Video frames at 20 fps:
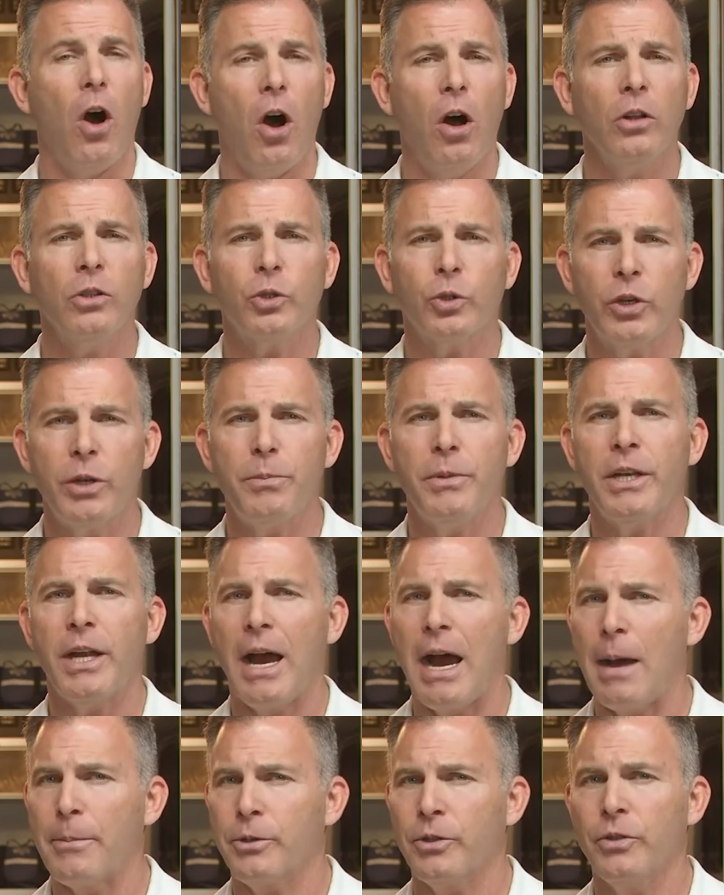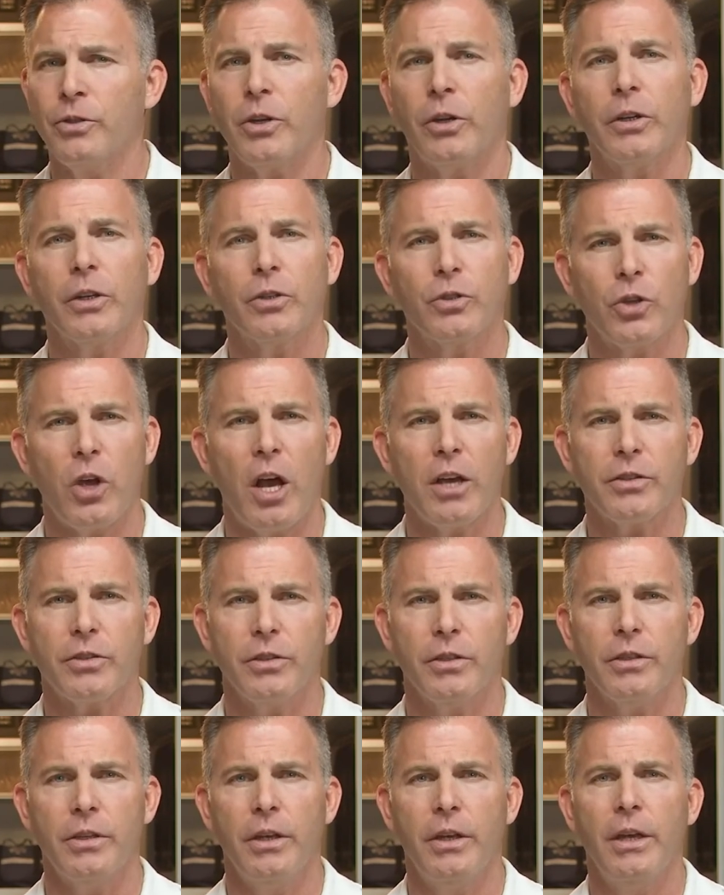all treatment options are
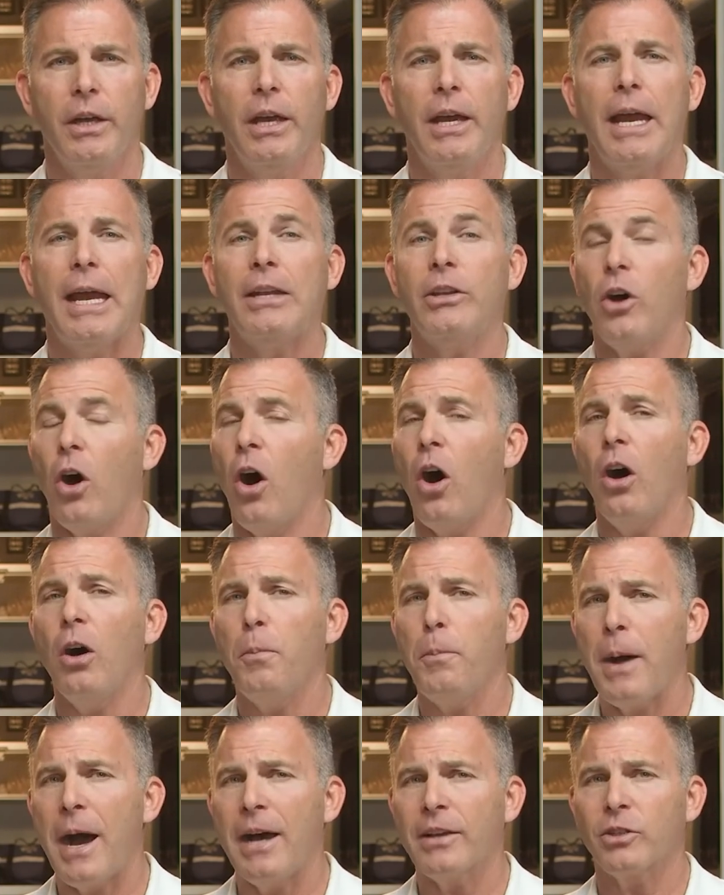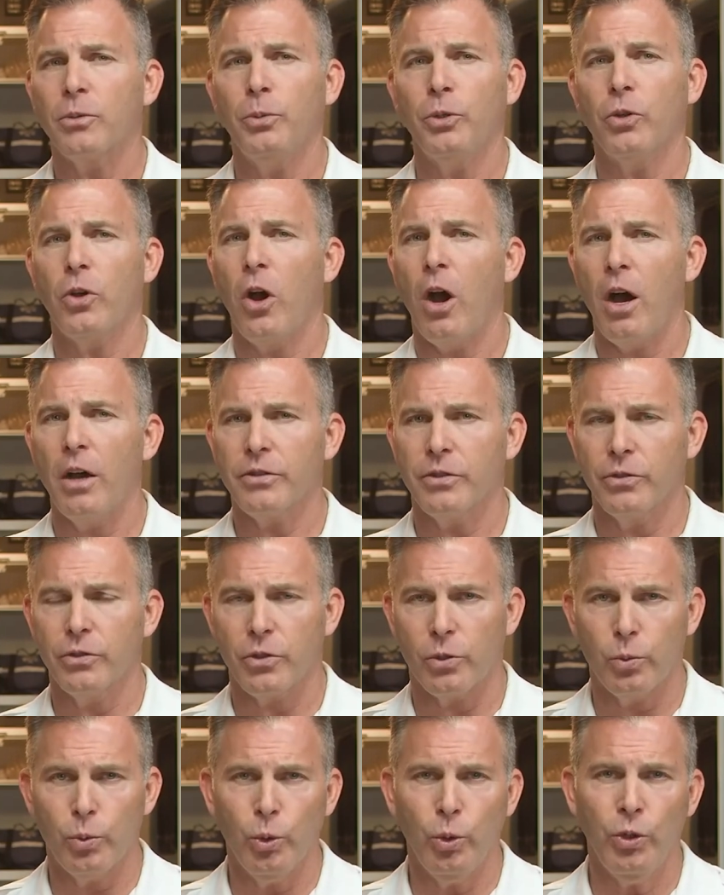exhausted and all possible causes
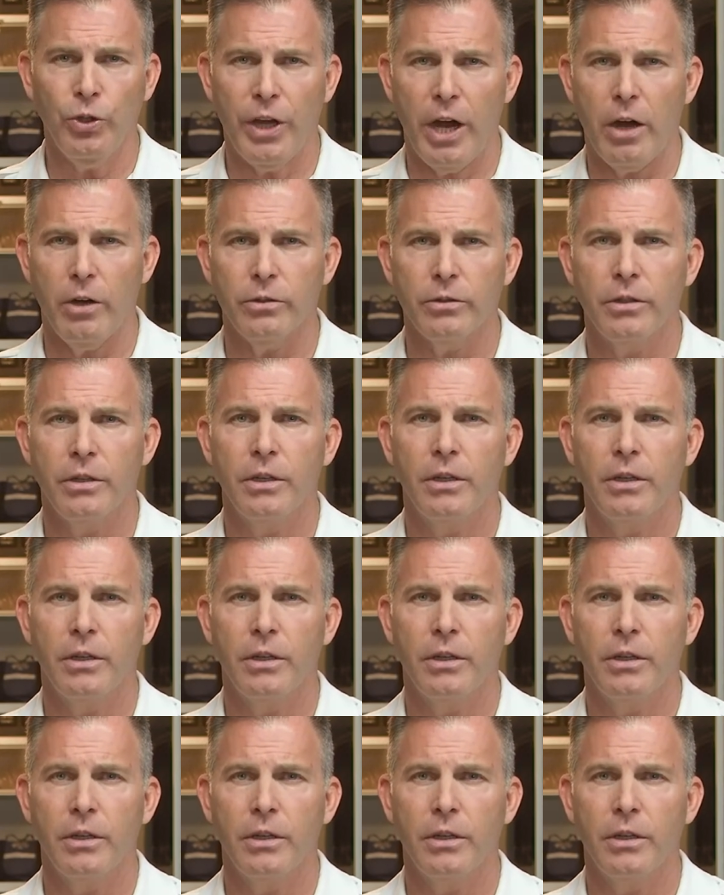are ruled out.